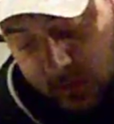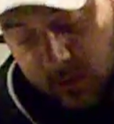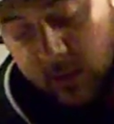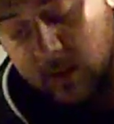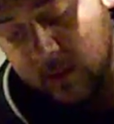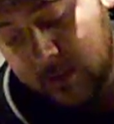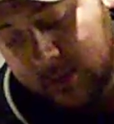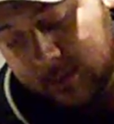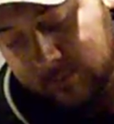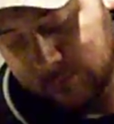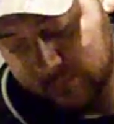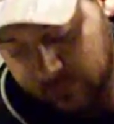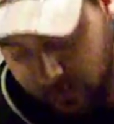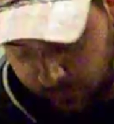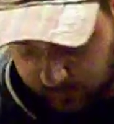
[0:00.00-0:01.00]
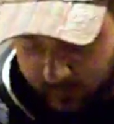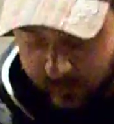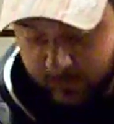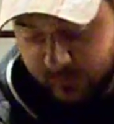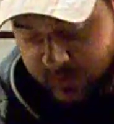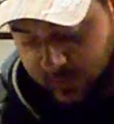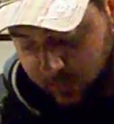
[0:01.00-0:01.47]
I'm
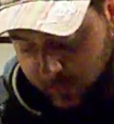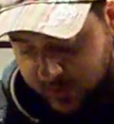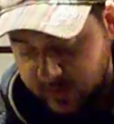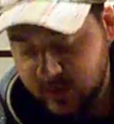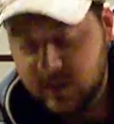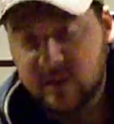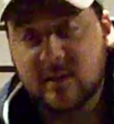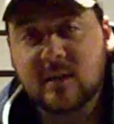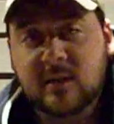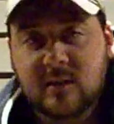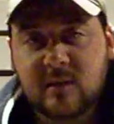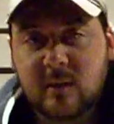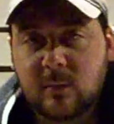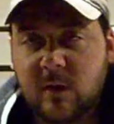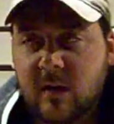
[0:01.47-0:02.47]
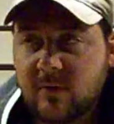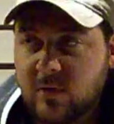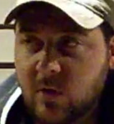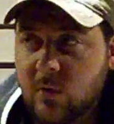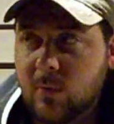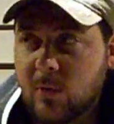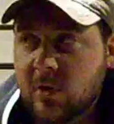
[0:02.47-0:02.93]
assuming that it's some kind of a
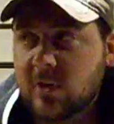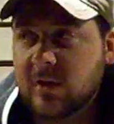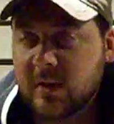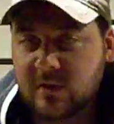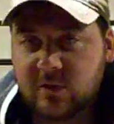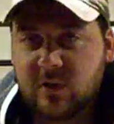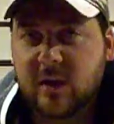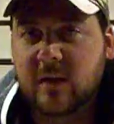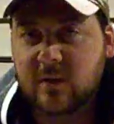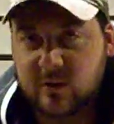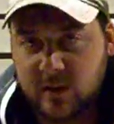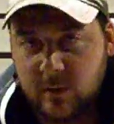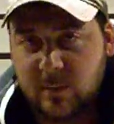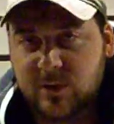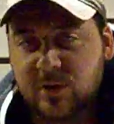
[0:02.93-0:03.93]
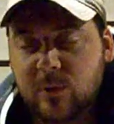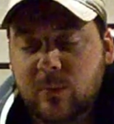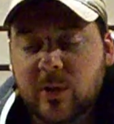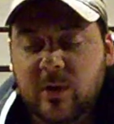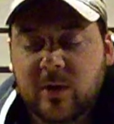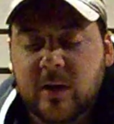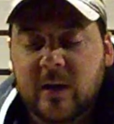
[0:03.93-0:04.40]
no boil extract like a Mr.
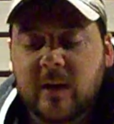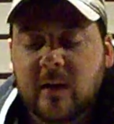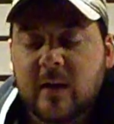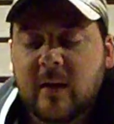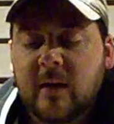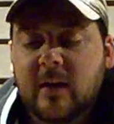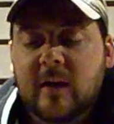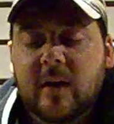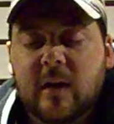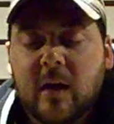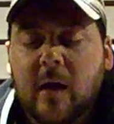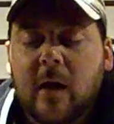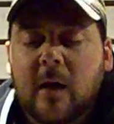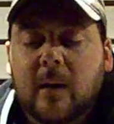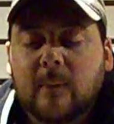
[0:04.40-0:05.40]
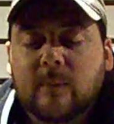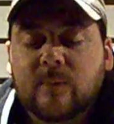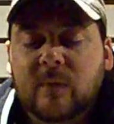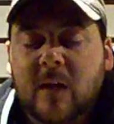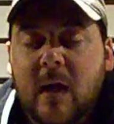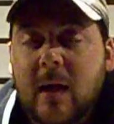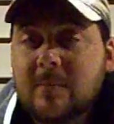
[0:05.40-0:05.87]
Beer kit.
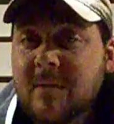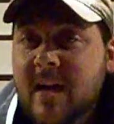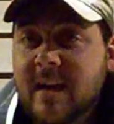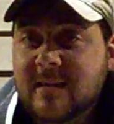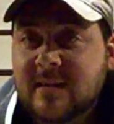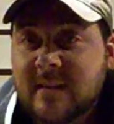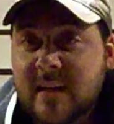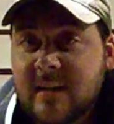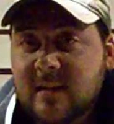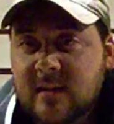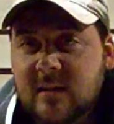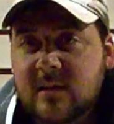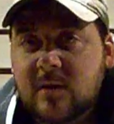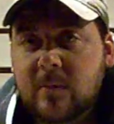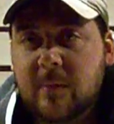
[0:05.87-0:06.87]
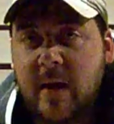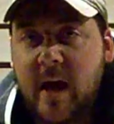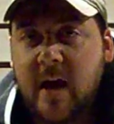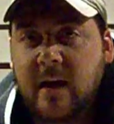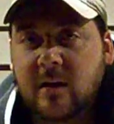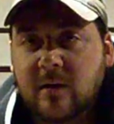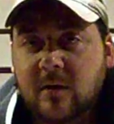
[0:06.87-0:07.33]
I'm not saying that these are
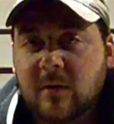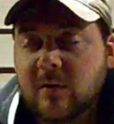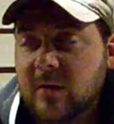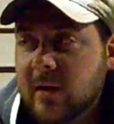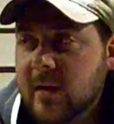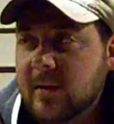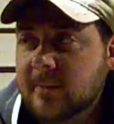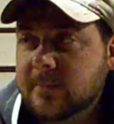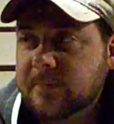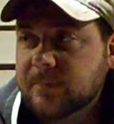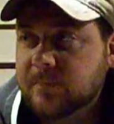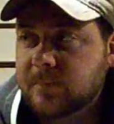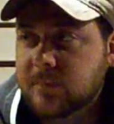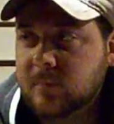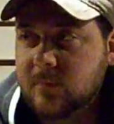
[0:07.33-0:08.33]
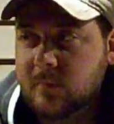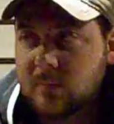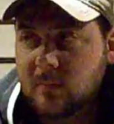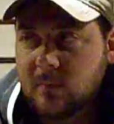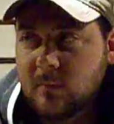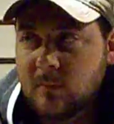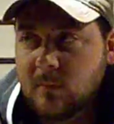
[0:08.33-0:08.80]
bad, okay?
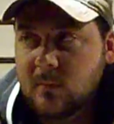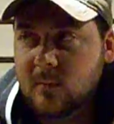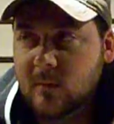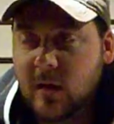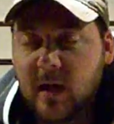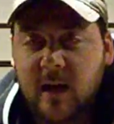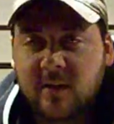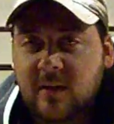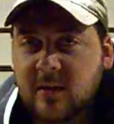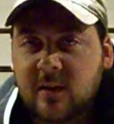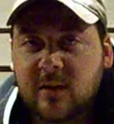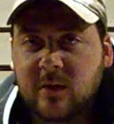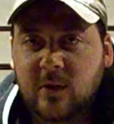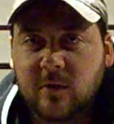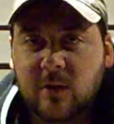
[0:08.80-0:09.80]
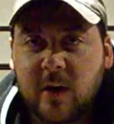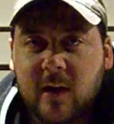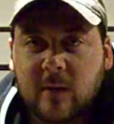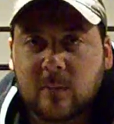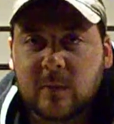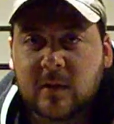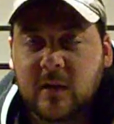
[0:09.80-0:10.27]
I think that they're
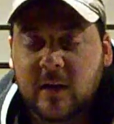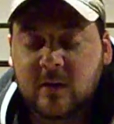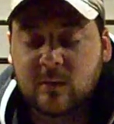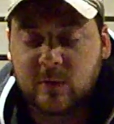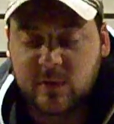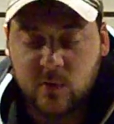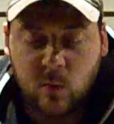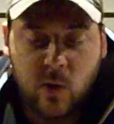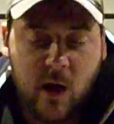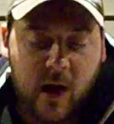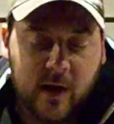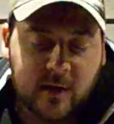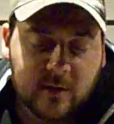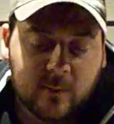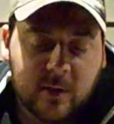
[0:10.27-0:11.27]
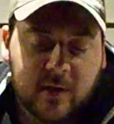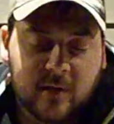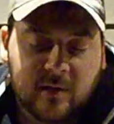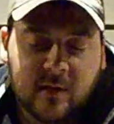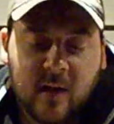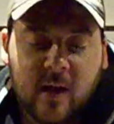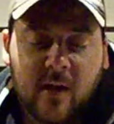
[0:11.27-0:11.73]
great, and the reason why is
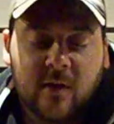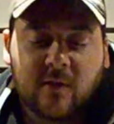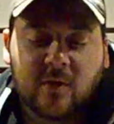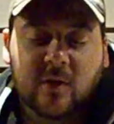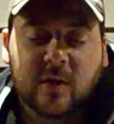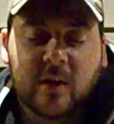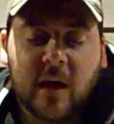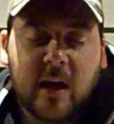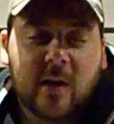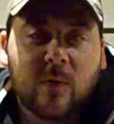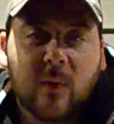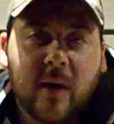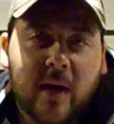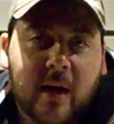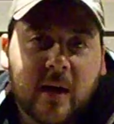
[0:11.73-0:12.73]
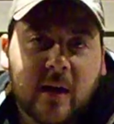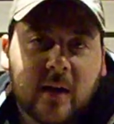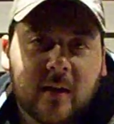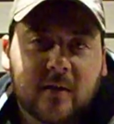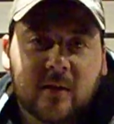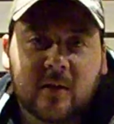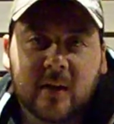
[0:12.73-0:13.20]
because they're a gateway.
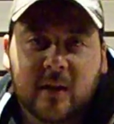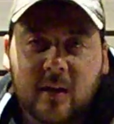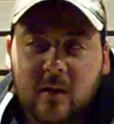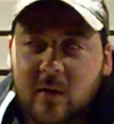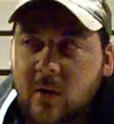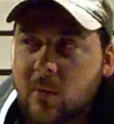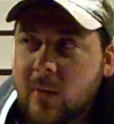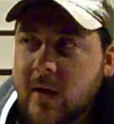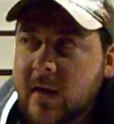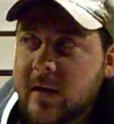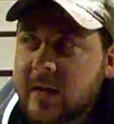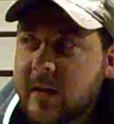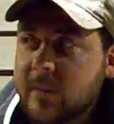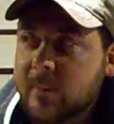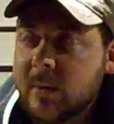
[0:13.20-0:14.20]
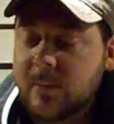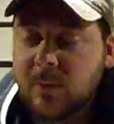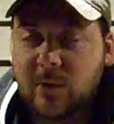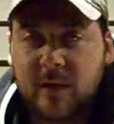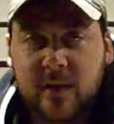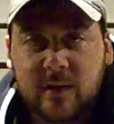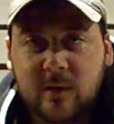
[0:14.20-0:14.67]
They're like a way to get
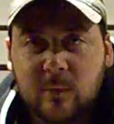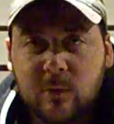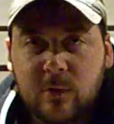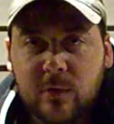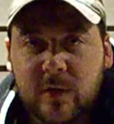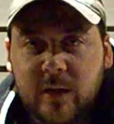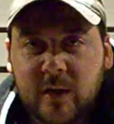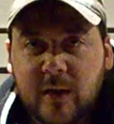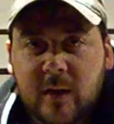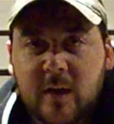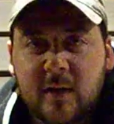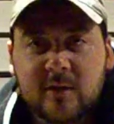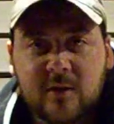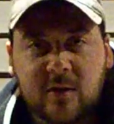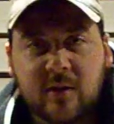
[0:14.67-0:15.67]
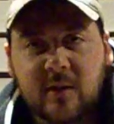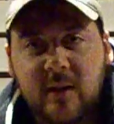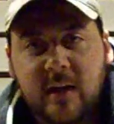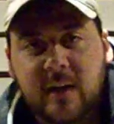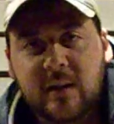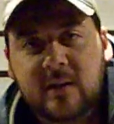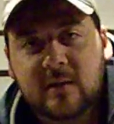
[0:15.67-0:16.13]
people into brewing so that they
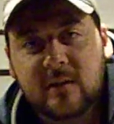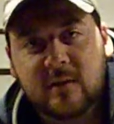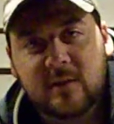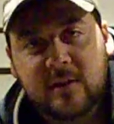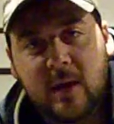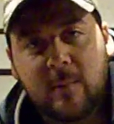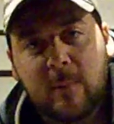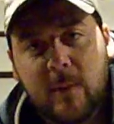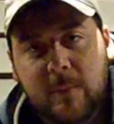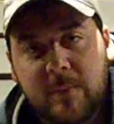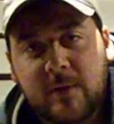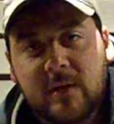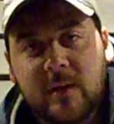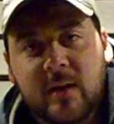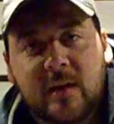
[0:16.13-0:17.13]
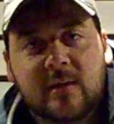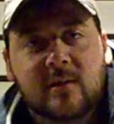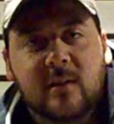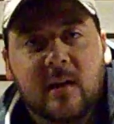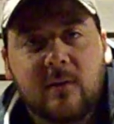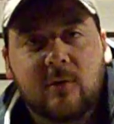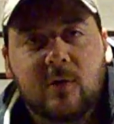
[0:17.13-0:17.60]
can step up to the next
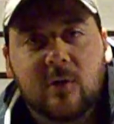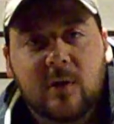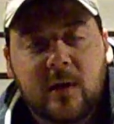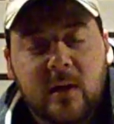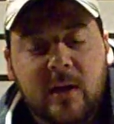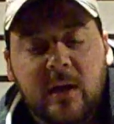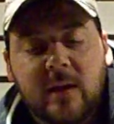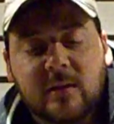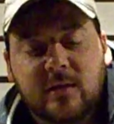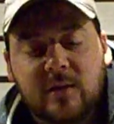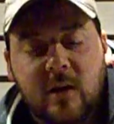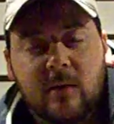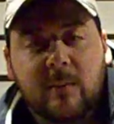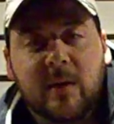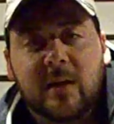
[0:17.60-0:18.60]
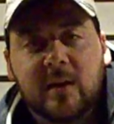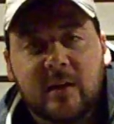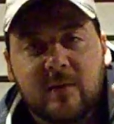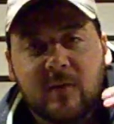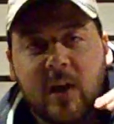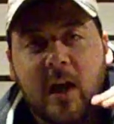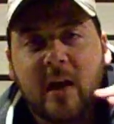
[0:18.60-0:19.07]
level and start making
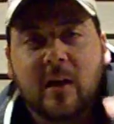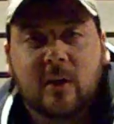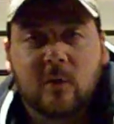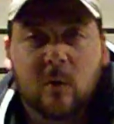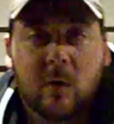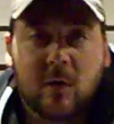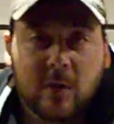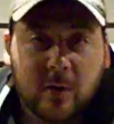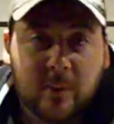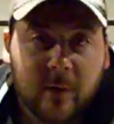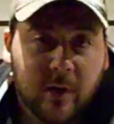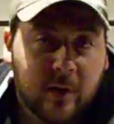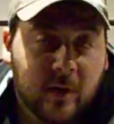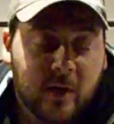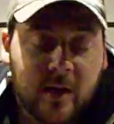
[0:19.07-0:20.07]
even higher quality beer.